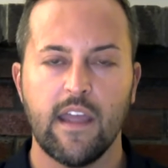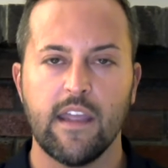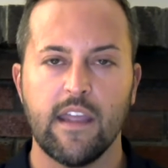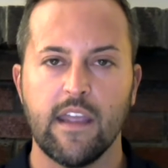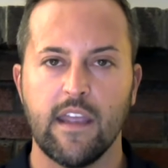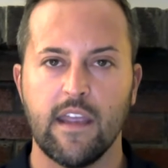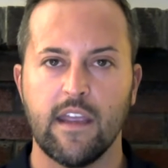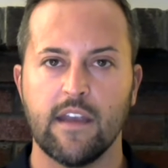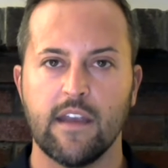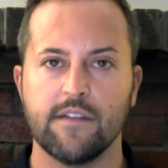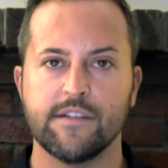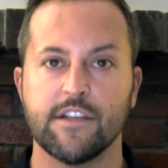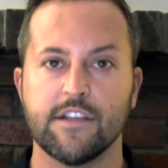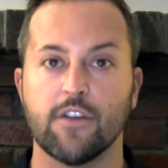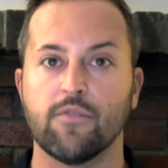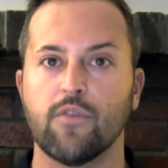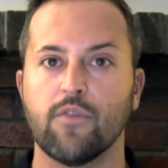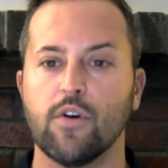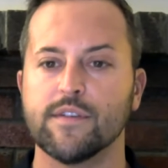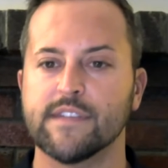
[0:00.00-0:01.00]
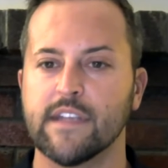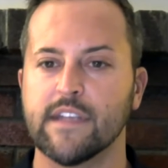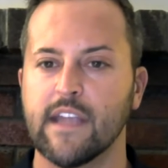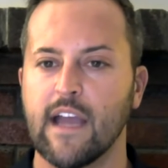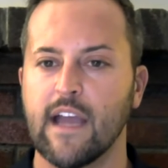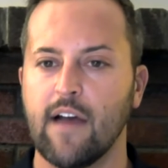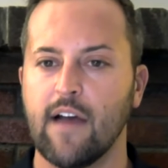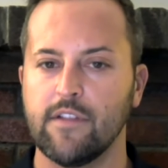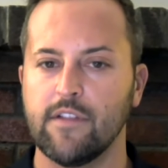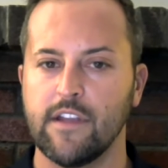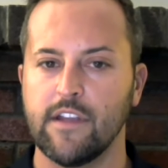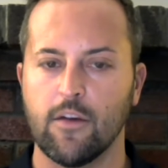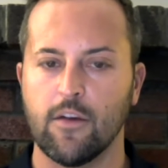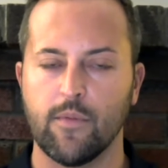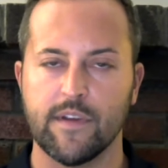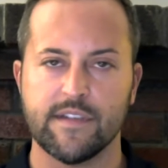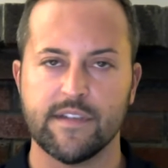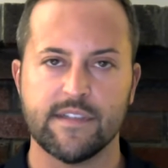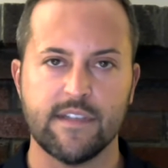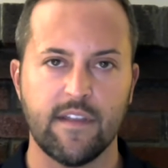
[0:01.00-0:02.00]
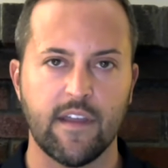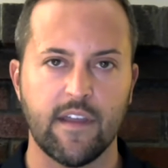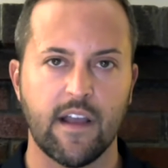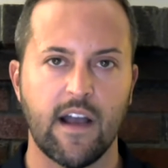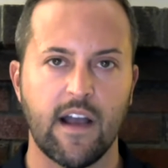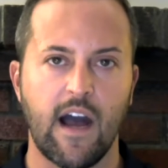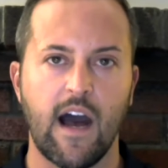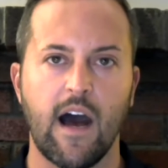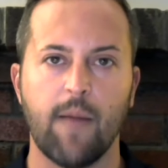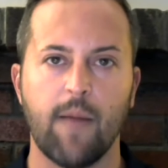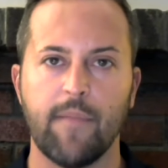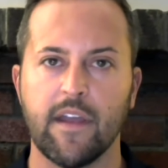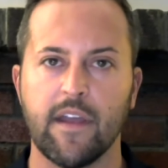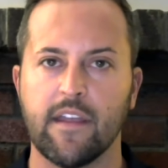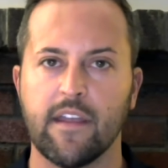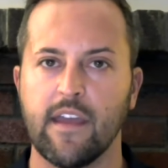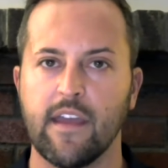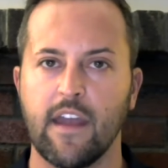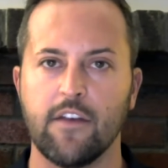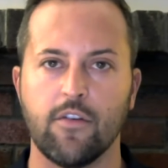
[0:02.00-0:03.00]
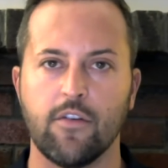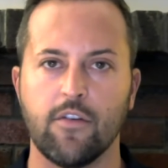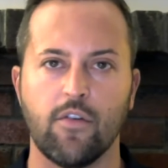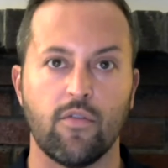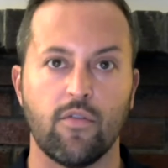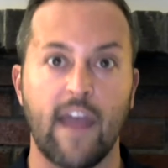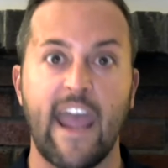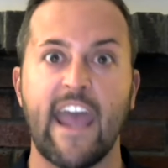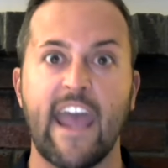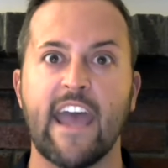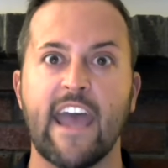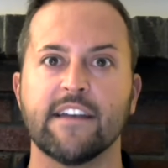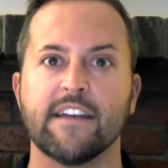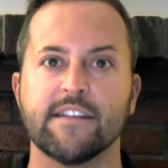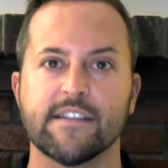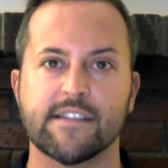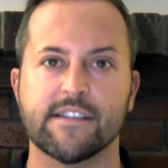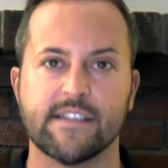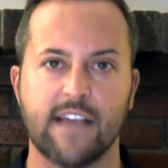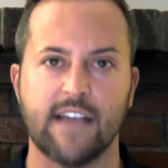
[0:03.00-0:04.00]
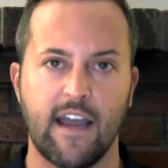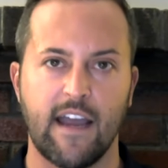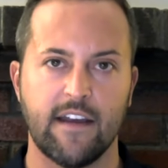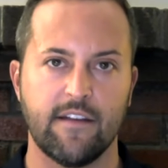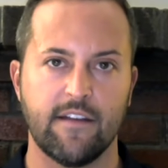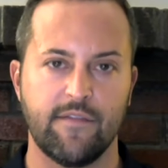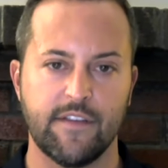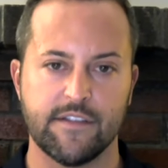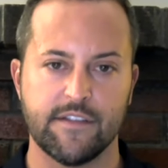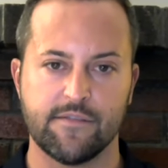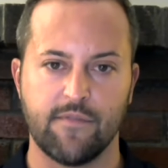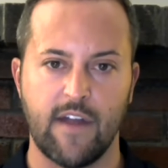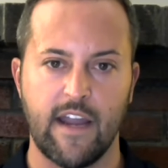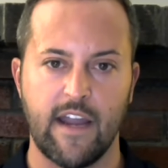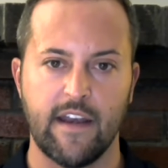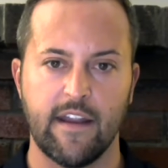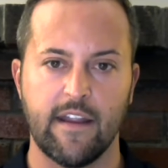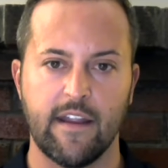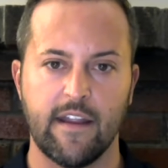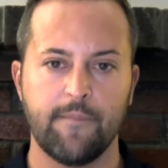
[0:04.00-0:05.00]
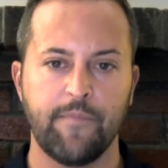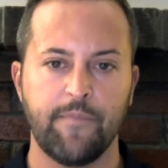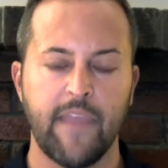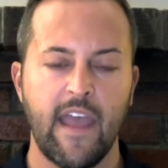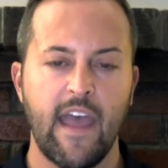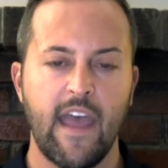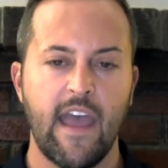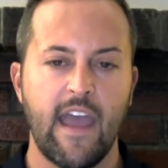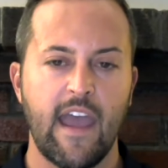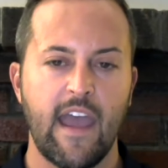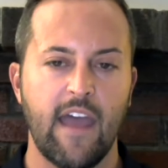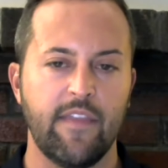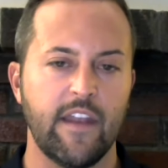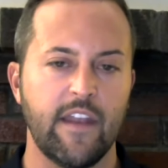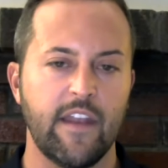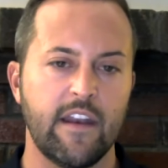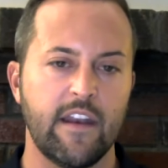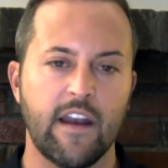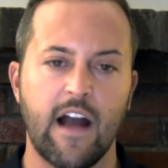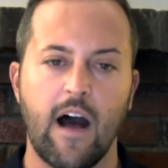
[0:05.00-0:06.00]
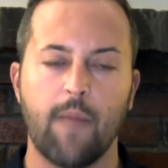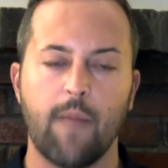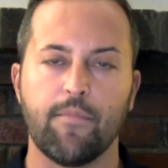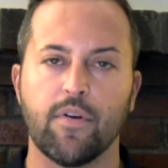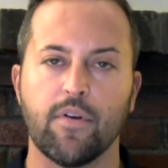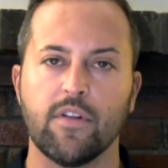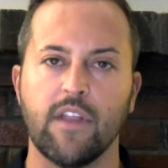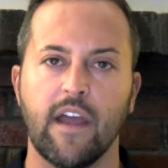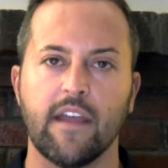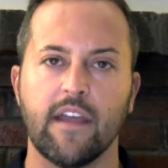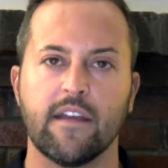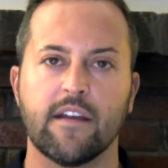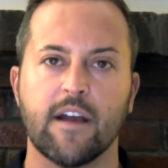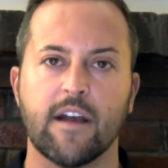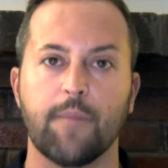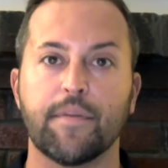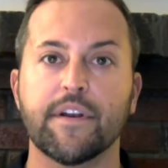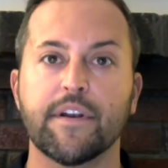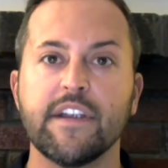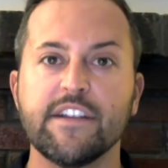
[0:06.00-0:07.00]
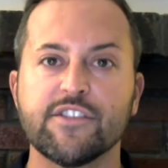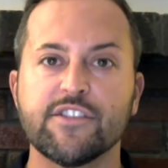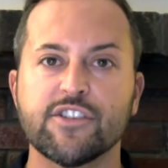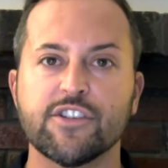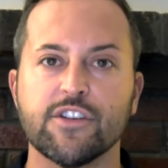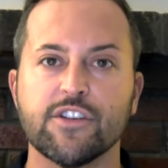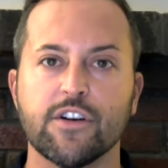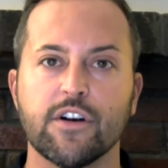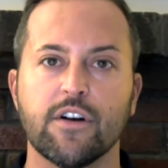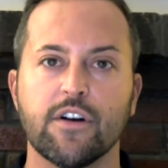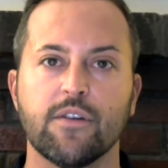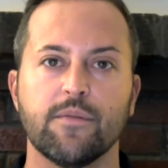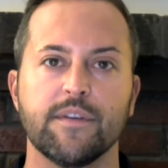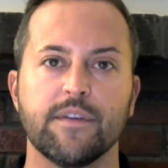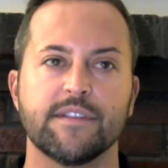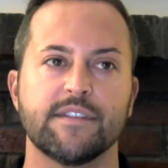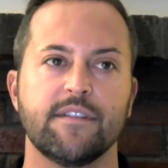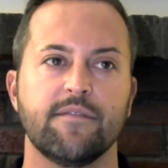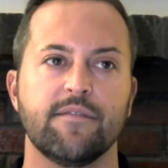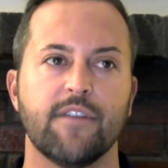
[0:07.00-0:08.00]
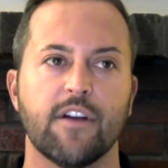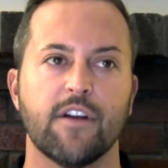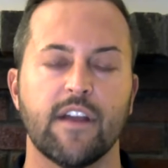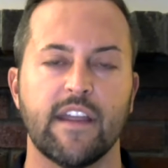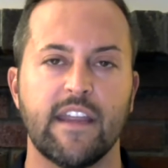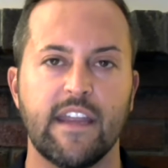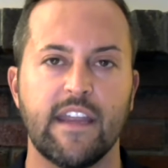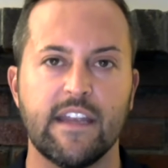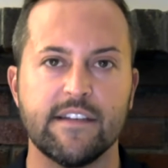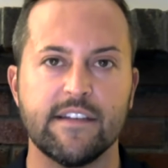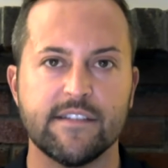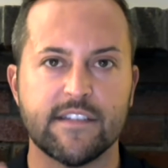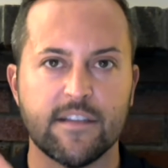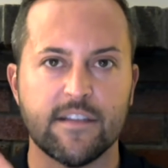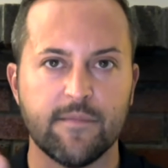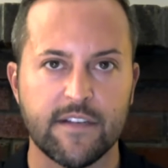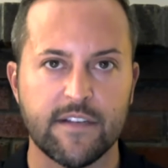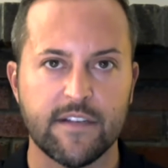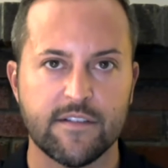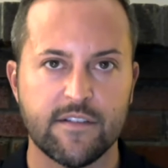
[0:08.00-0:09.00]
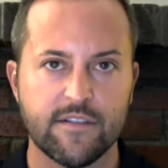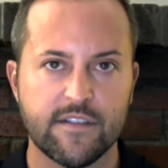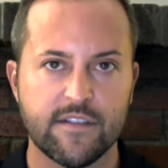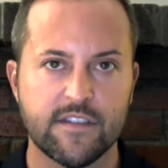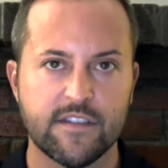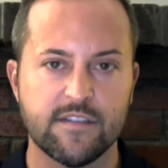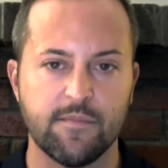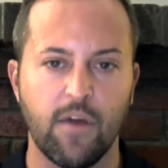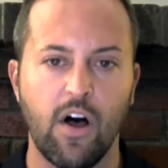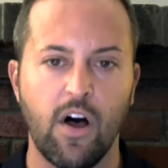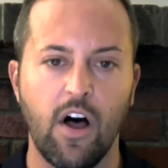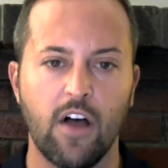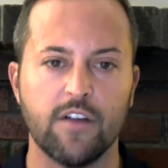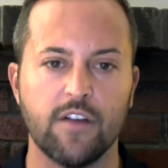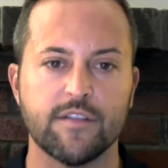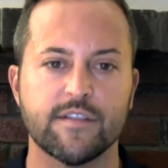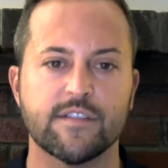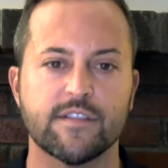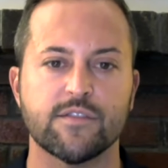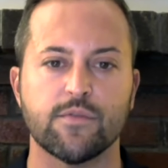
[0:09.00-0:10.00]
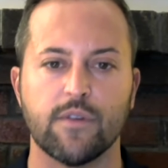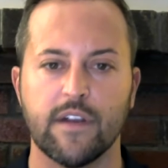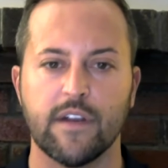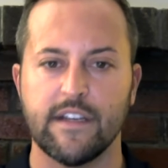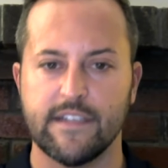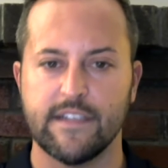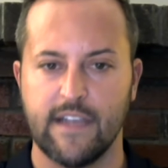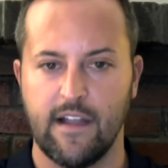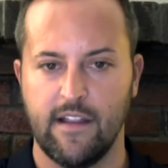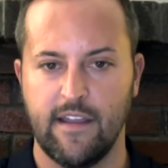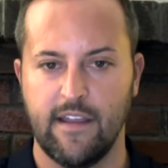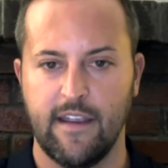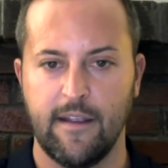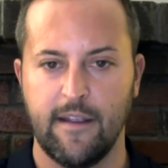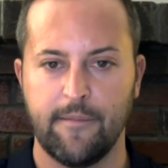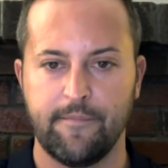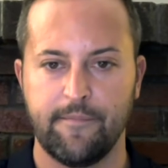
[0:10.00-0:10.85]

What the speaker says: In Der Rosenkavalier, we see the comic and grand side of his writing. And then in an opera like Capriccio, we see very intimate, small storytelling.